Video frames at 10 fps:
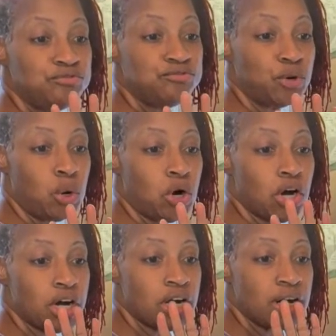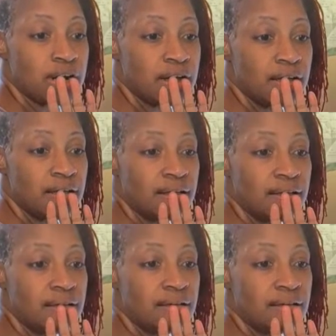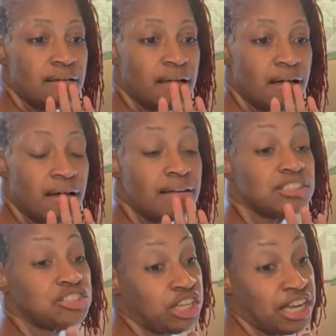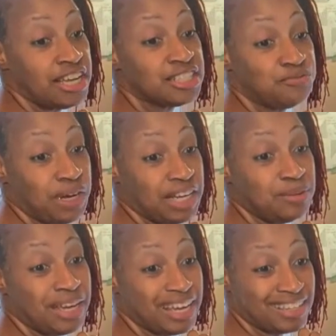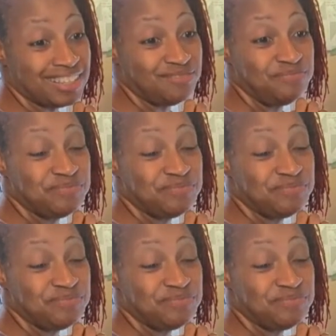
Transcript: four. She is funny, Becky.